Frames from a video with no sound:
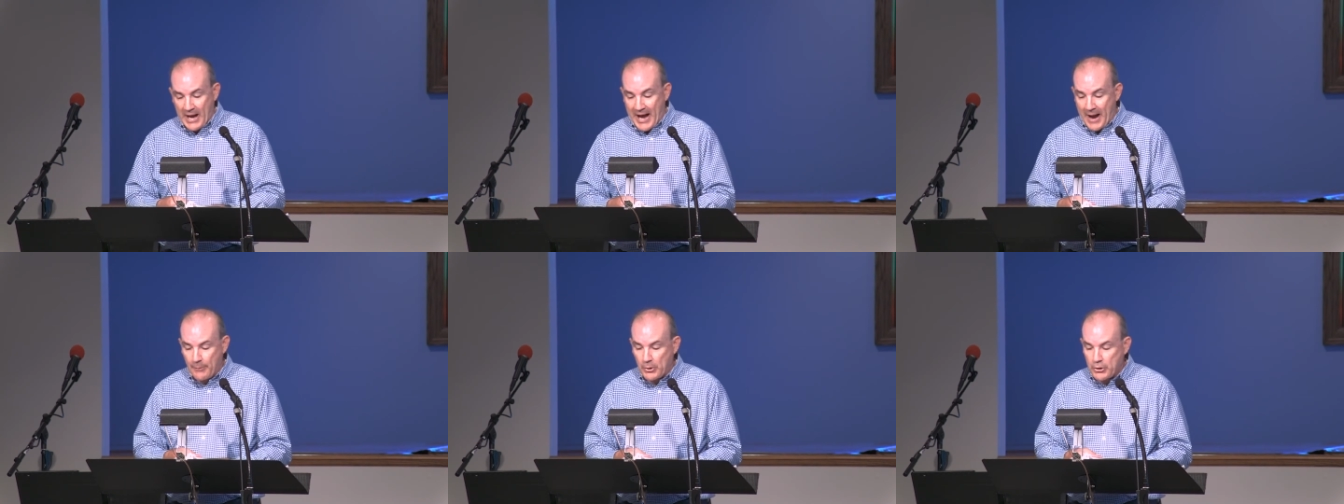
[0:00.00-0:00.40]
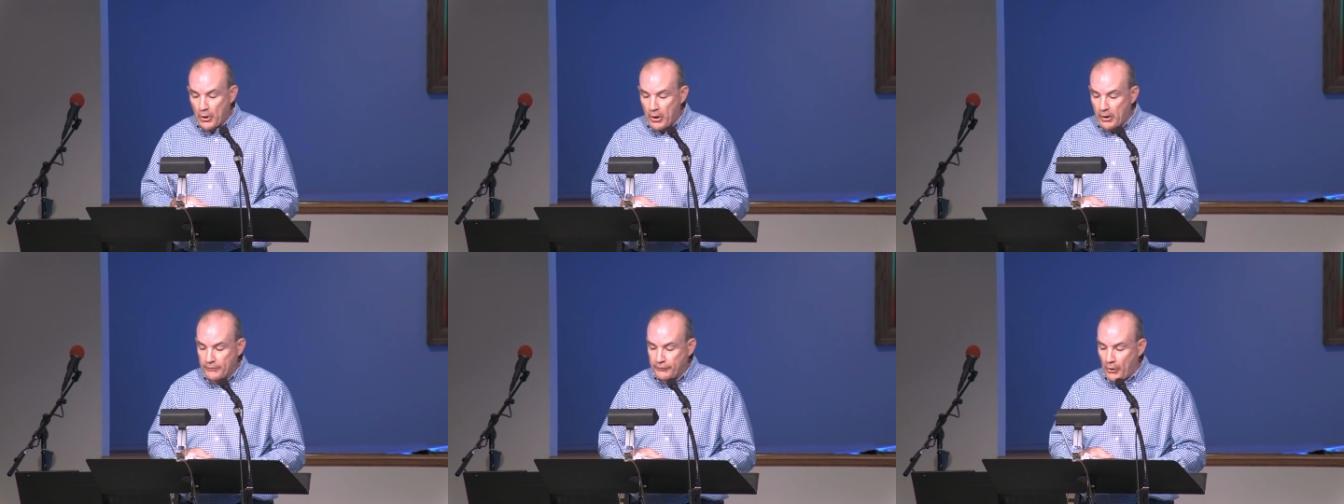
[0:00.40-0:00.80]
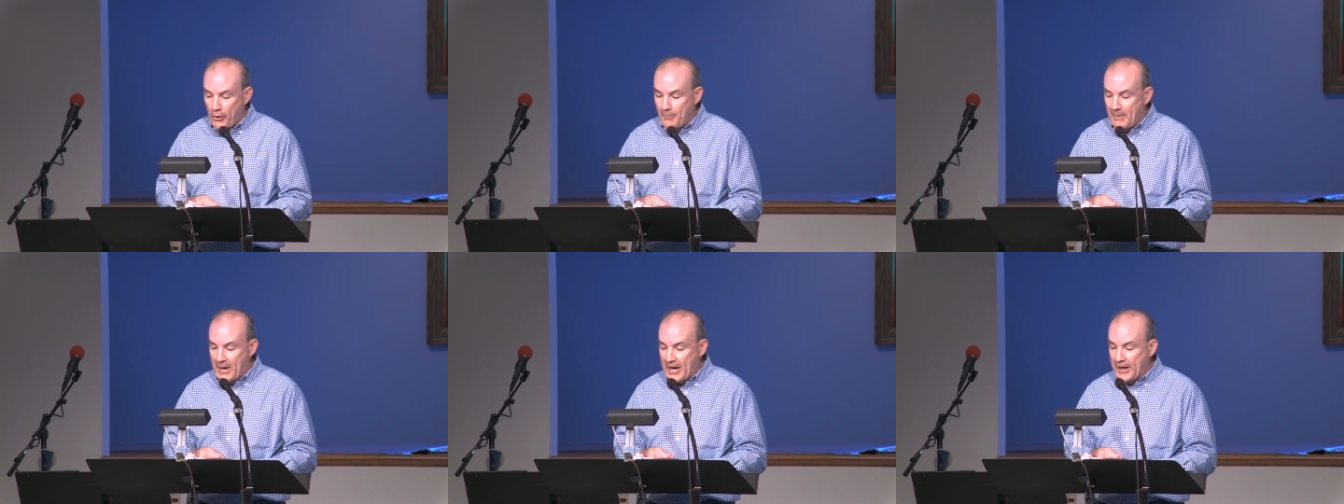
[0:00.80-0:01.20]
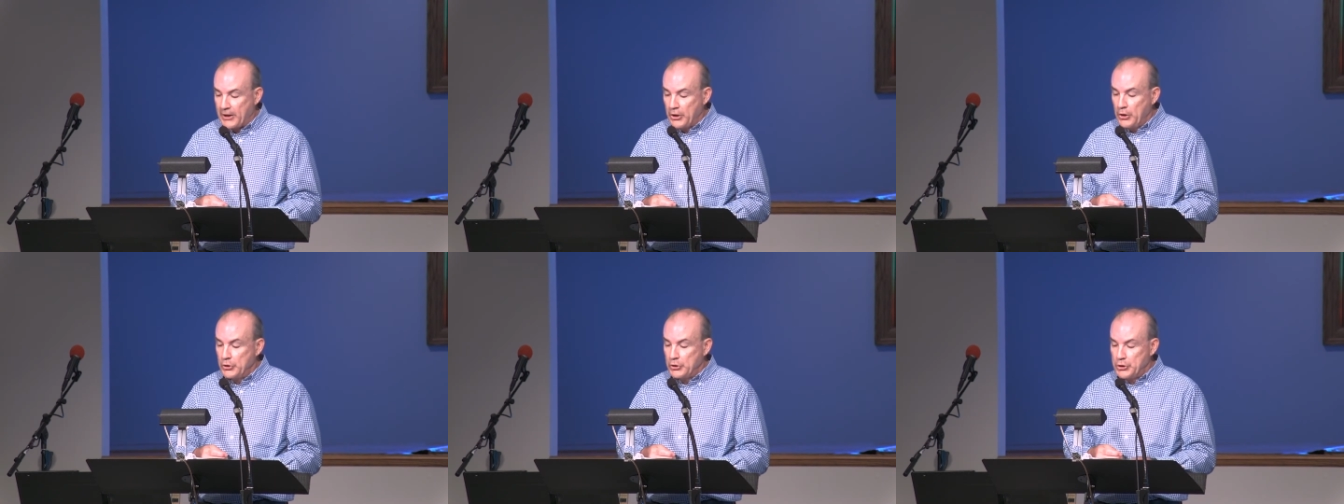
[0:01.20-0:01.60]
I will cause all my
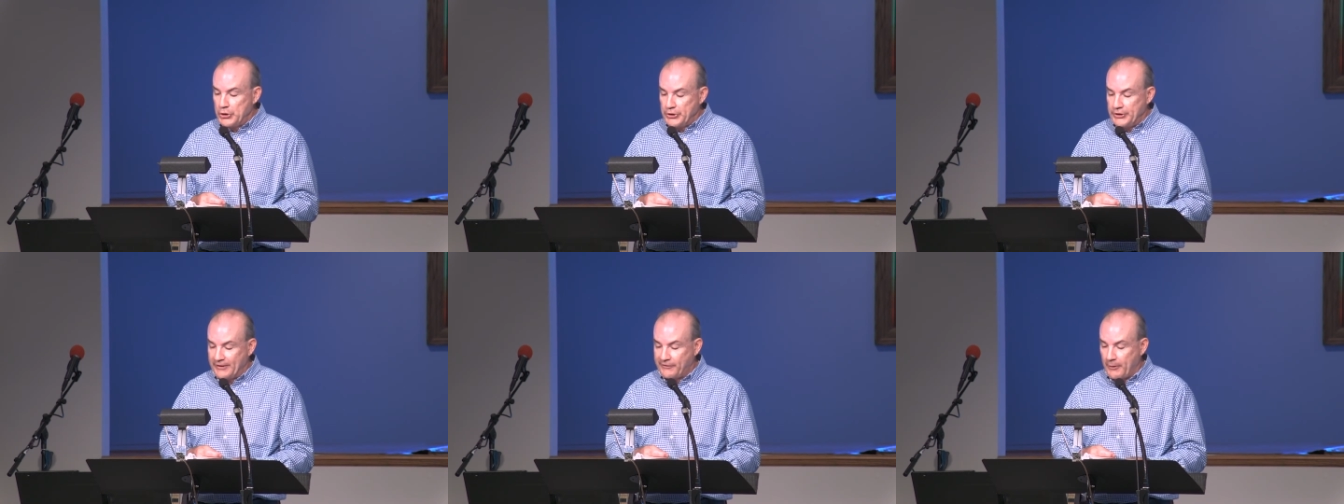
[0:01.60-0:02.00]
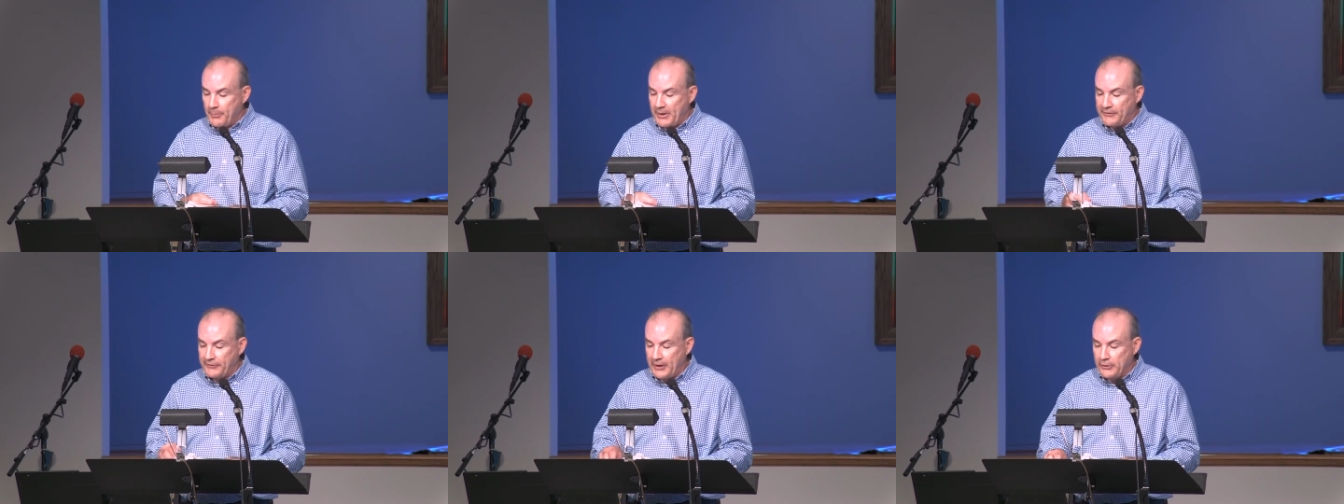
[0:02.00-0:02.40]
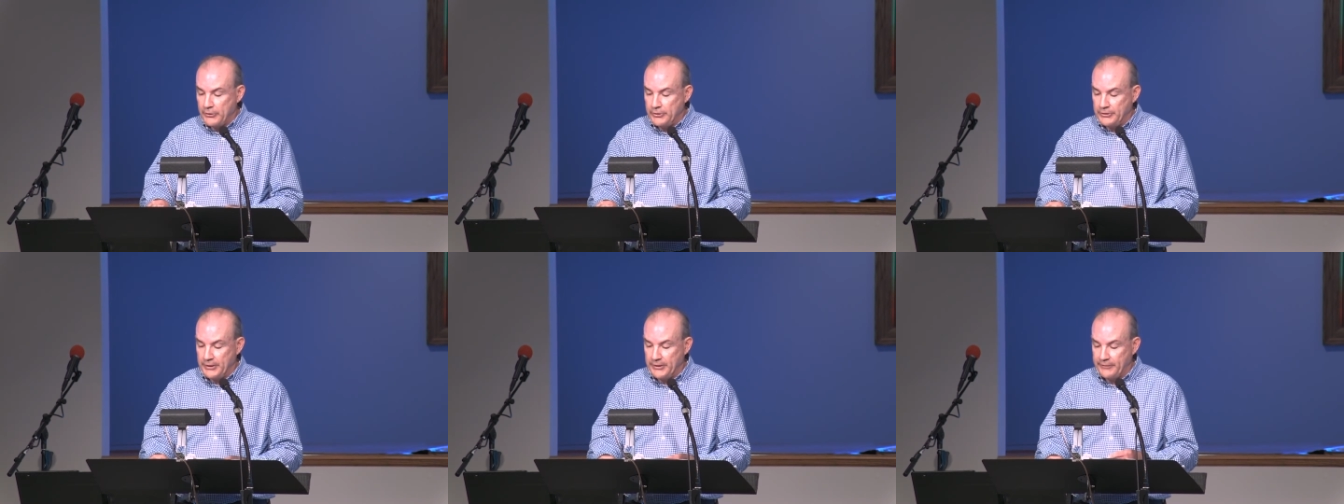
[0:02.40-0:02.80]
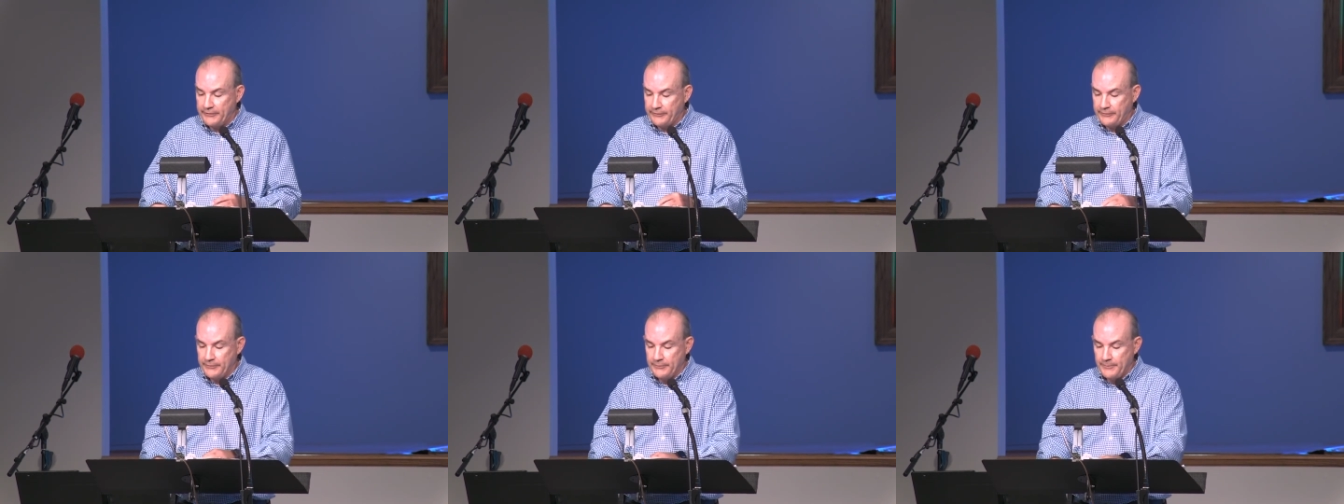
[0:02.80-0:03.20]
goodness, everybody say
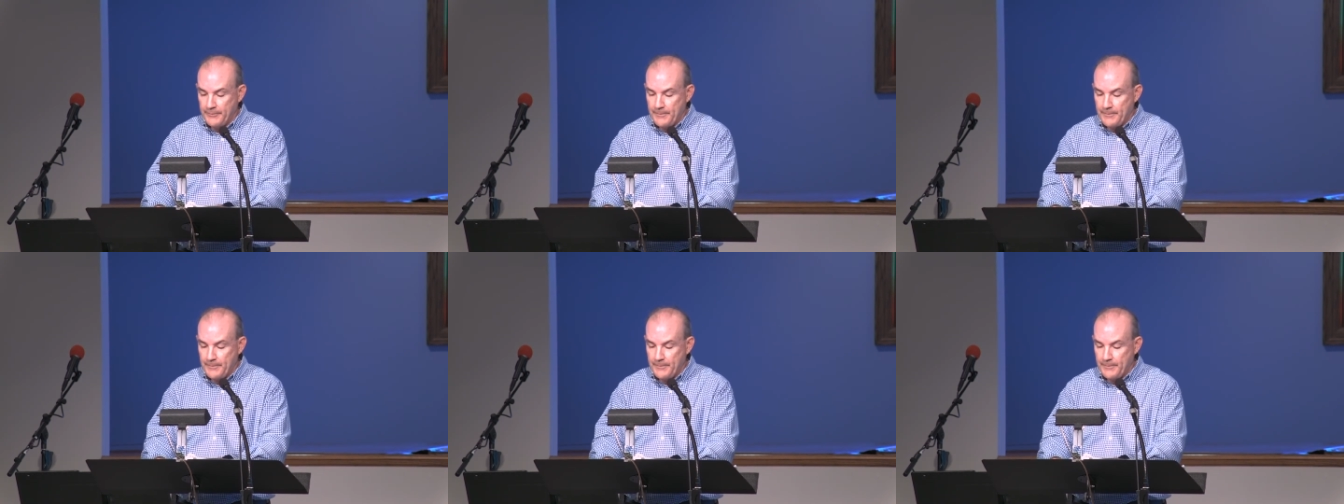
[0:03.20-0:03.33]
goodness,